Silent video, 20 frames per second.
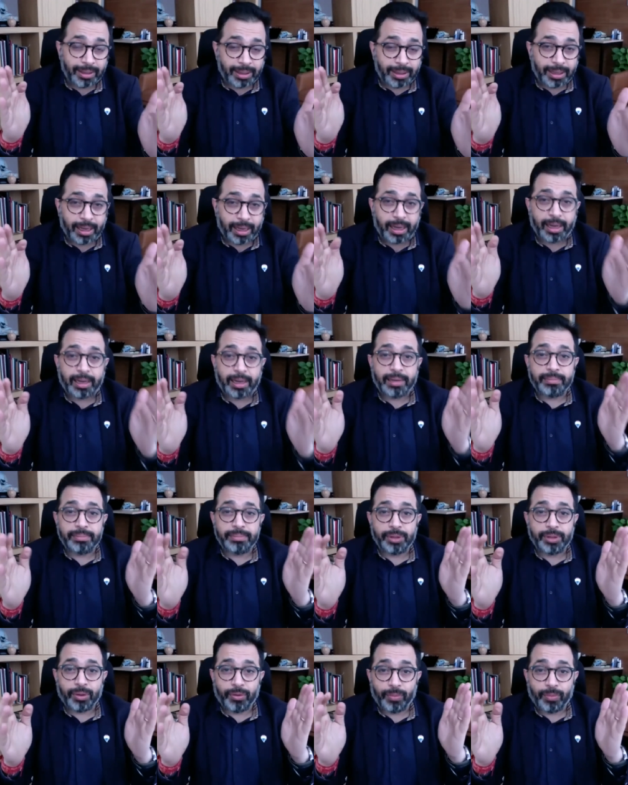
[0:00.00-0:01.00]
uh,
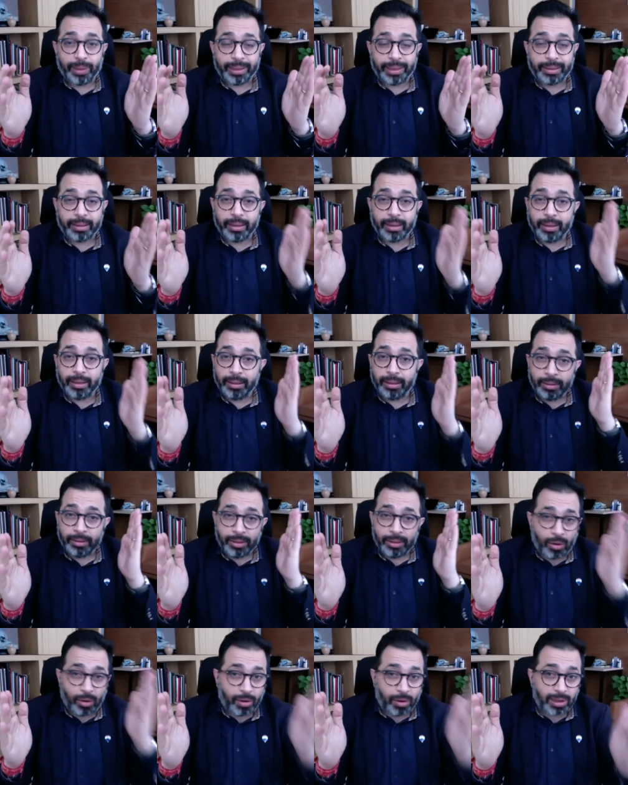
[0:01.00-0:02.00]
you know vertical
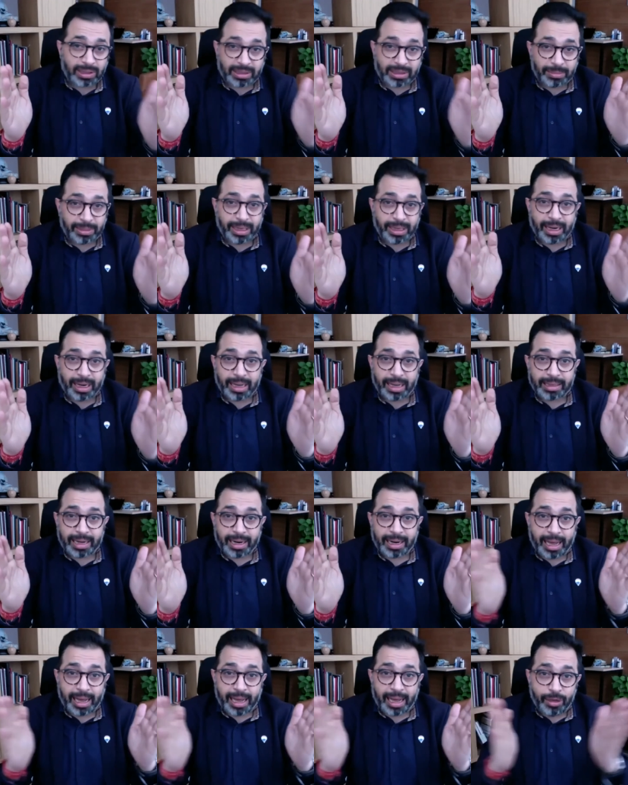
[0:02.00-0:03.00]
or something like
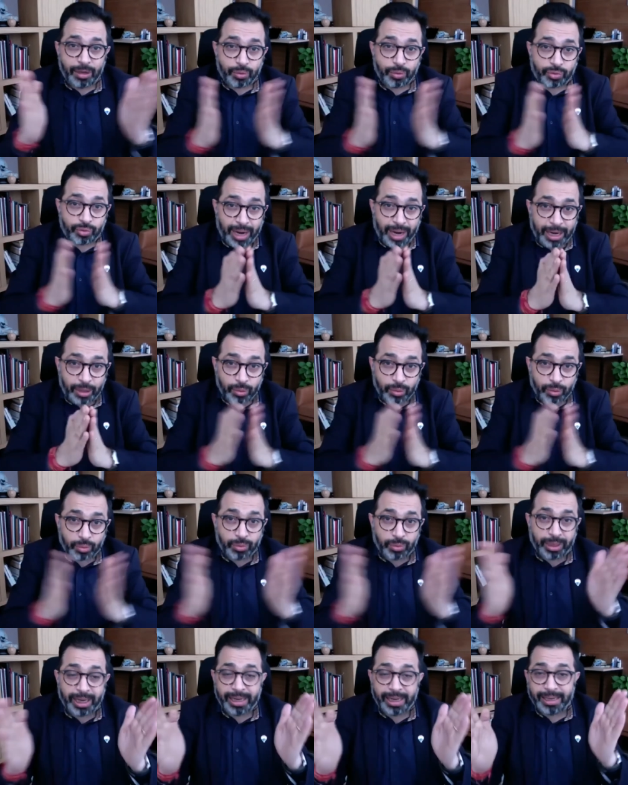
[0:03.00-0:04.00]
that and you try to
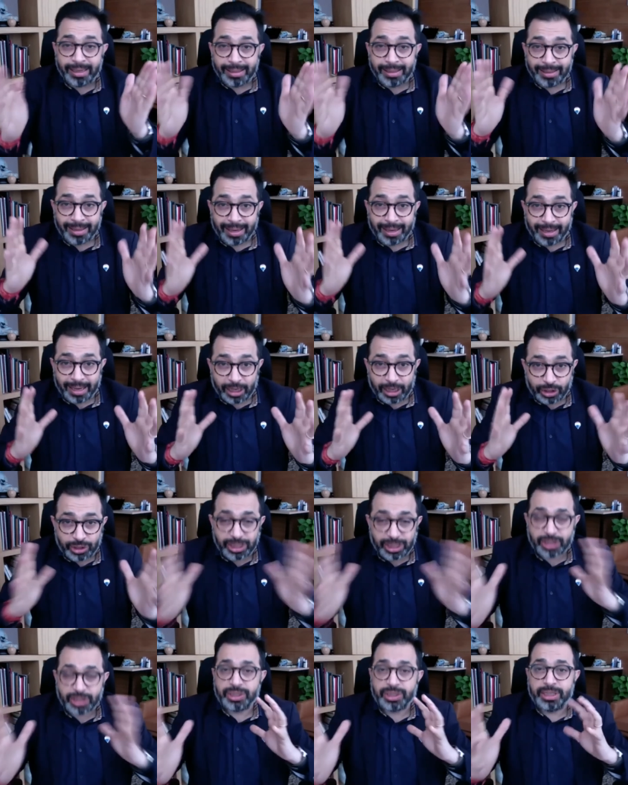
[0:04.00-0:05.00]
really
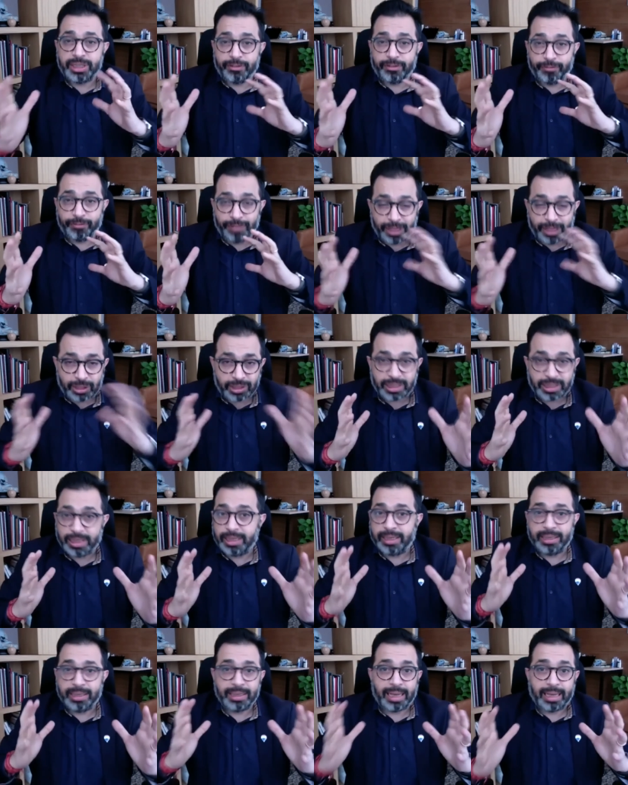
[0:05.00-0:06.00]
adjust it fix
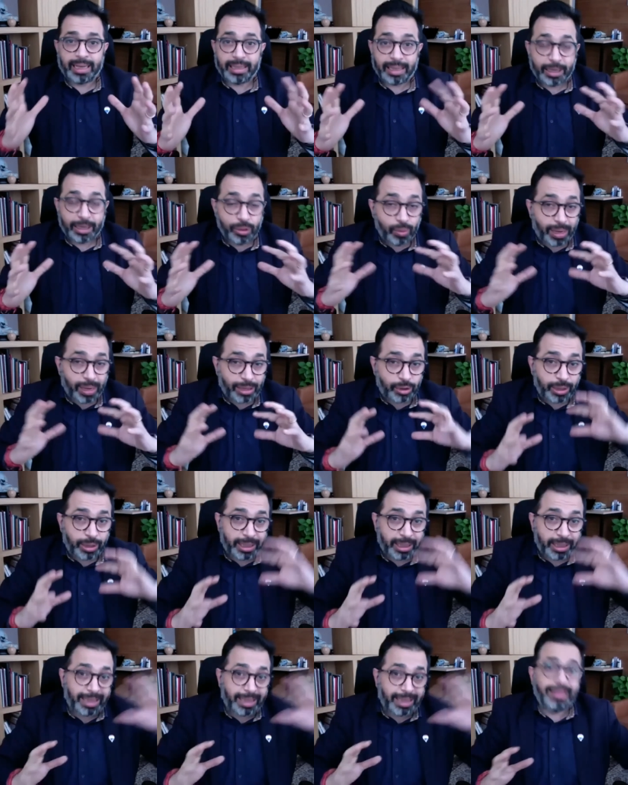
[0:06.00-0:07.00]
it and that thing and you
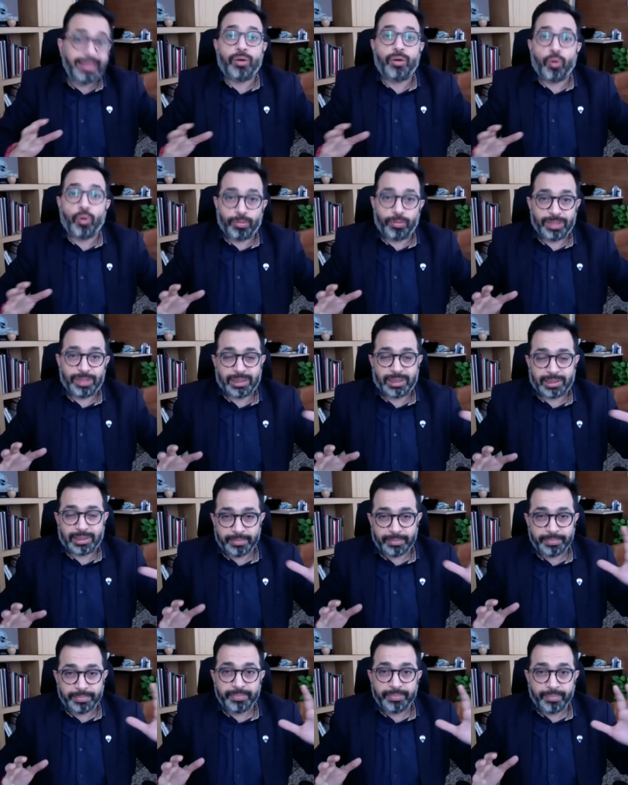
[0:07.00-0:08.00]
actually kill the core
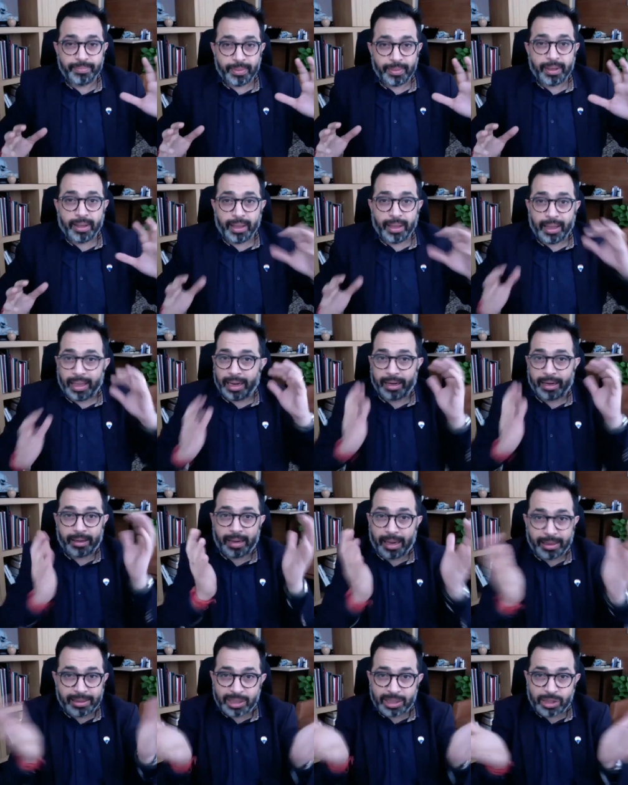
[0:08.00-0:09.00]
business and and
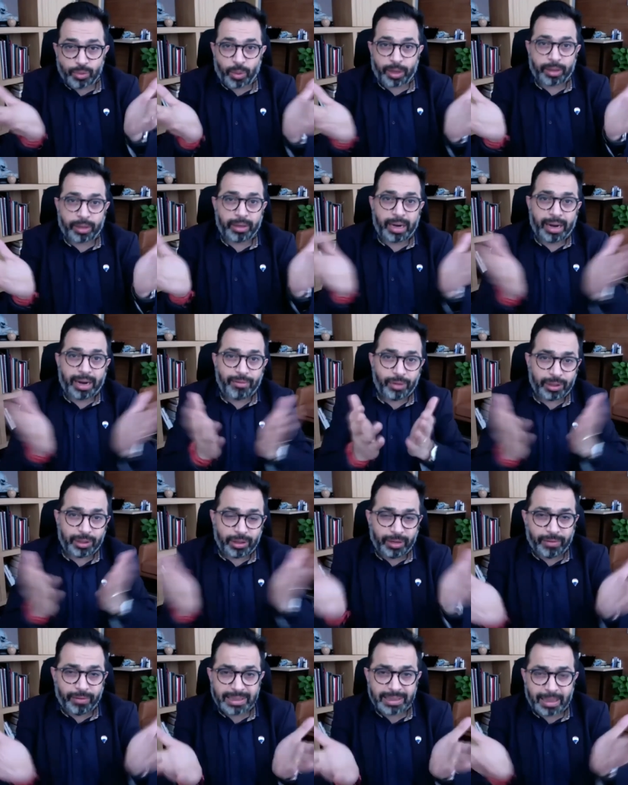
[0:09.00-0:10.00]
this is what i would
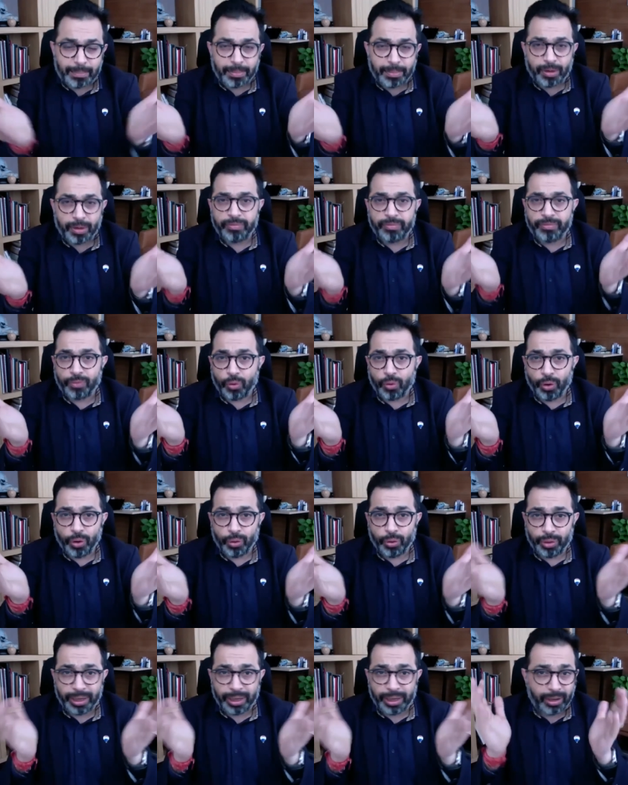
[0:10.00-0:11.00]
give example of
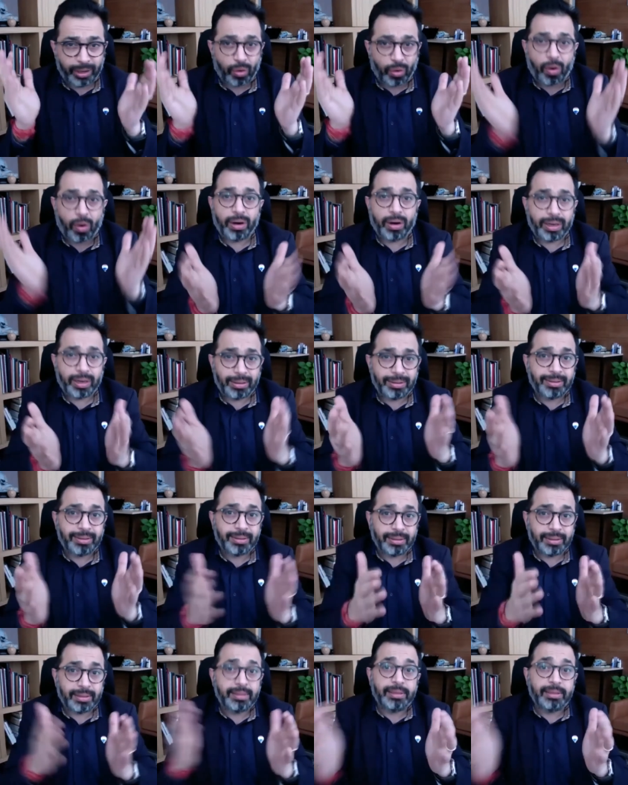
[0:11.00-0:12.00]
oyo did wrong
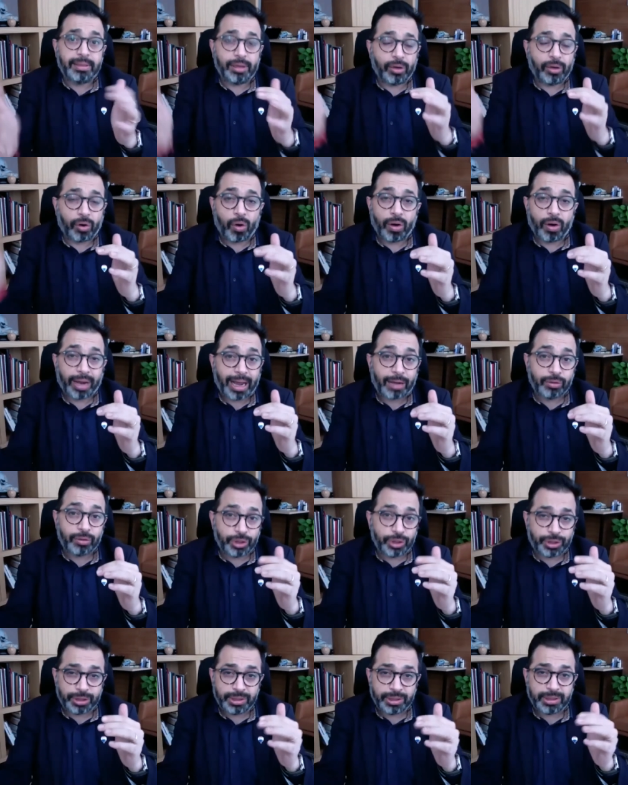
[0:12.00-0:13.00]
wrong
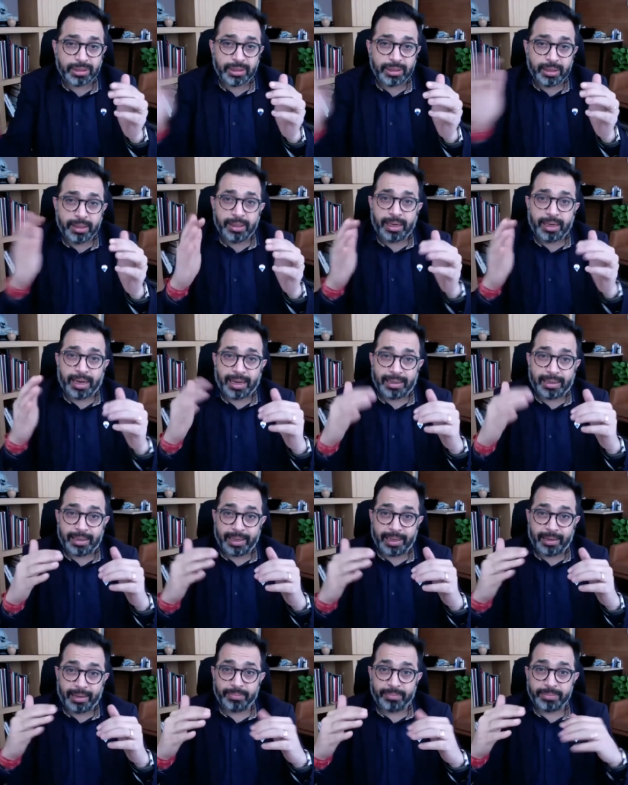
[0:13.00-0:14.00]
acquisitions and
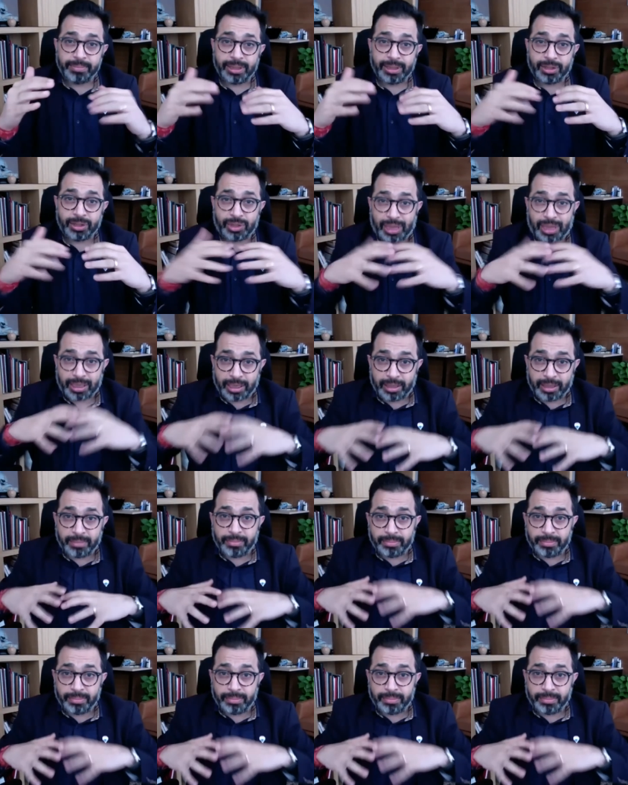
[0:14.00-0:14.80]
they they started